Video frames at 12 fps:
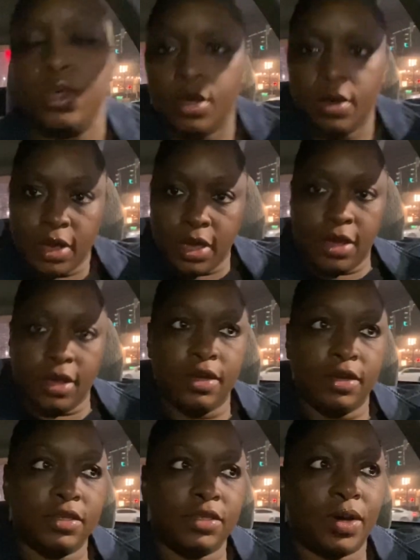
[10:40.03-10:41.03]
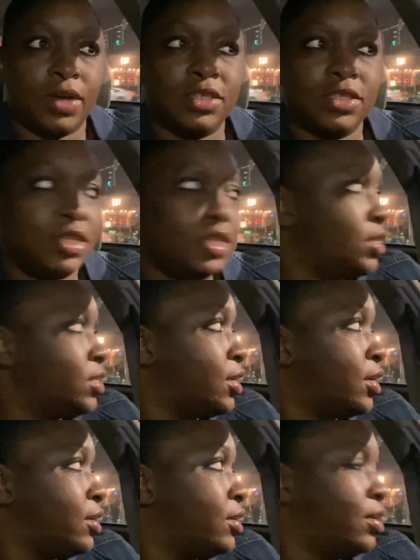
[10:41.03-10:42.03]
Okay, so I just did
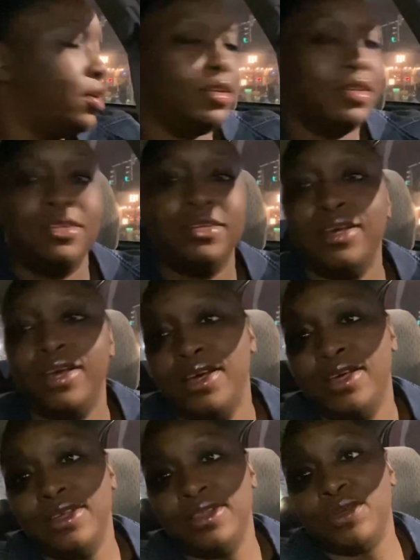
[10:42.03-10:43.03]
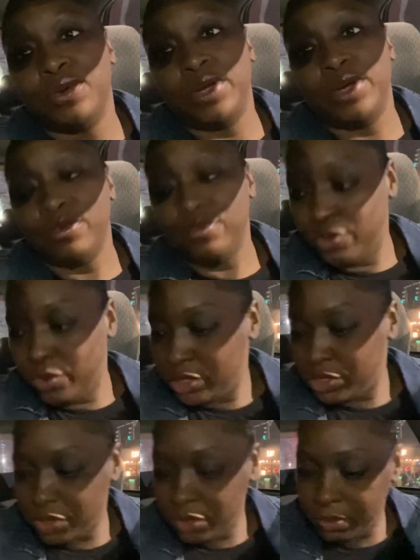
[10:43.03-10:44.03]
like 3 or 4
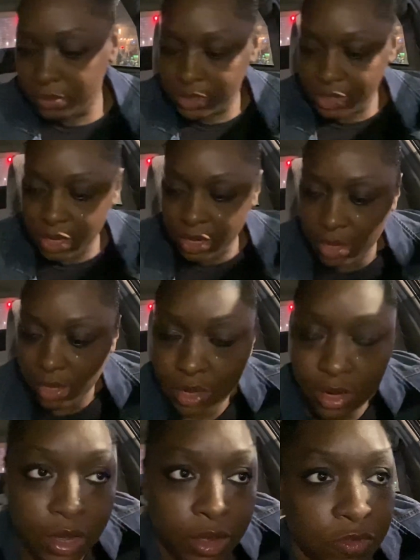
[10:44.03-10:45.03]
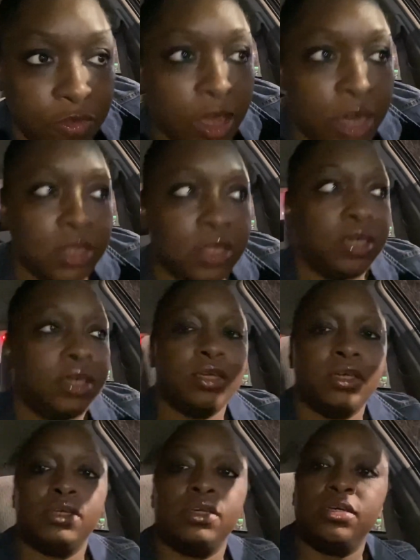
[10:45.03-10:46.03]
trips, and I can finally
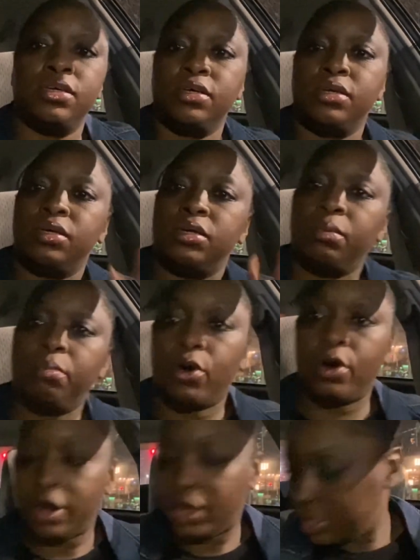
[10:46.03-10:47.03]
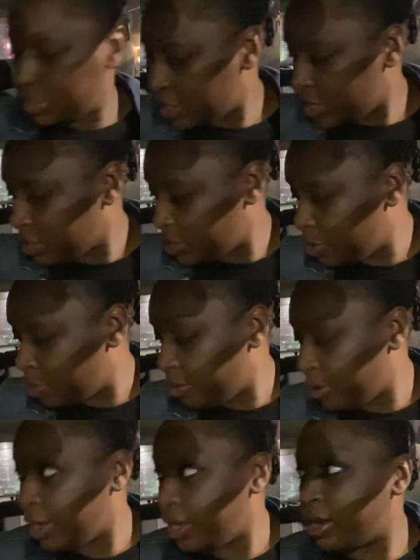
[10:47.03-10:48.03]
park and take a little
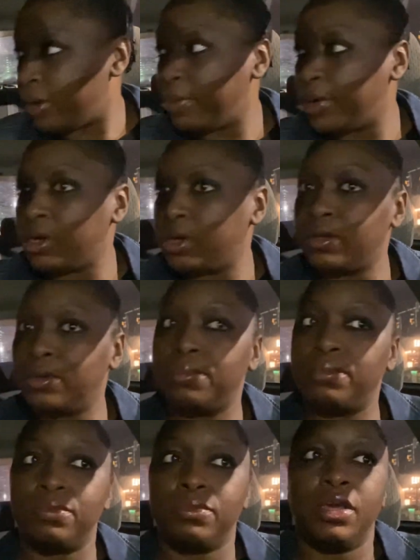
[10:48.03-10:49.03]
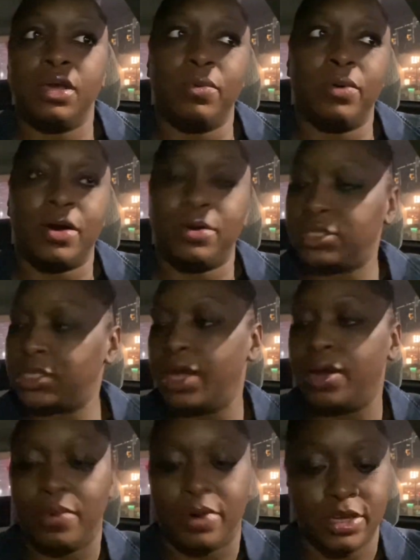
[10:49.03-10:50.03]
break. But yeah, what I was
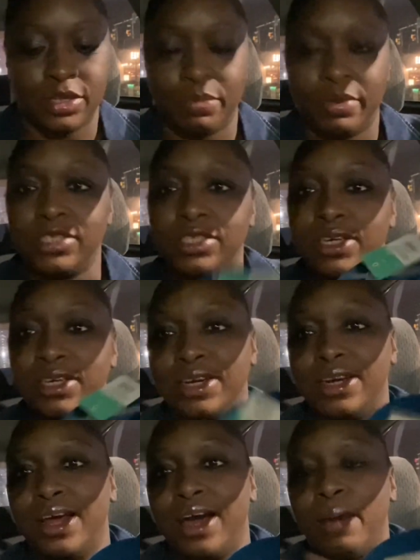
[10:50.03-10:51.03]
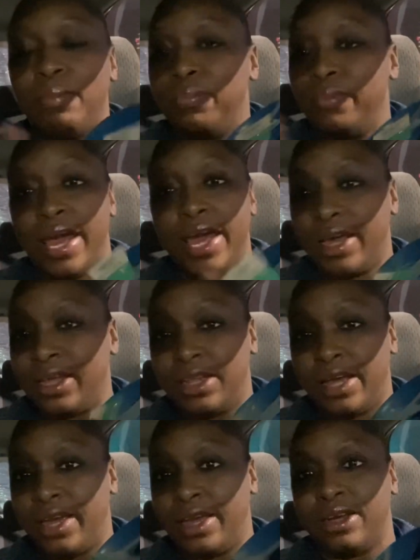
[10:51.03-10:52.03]
saying was, my son, I had
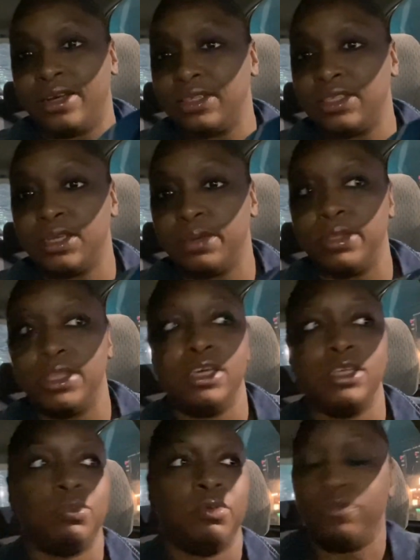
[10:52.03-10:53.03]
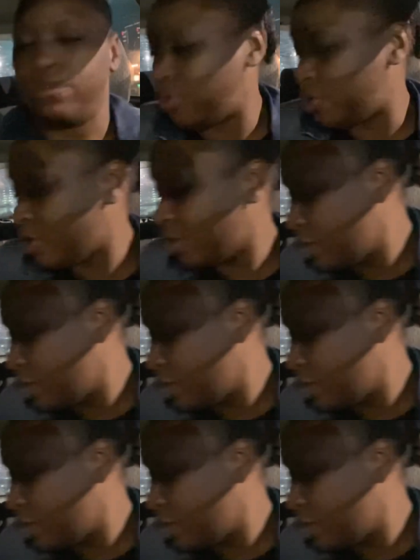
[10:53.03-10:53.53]
like some of these before,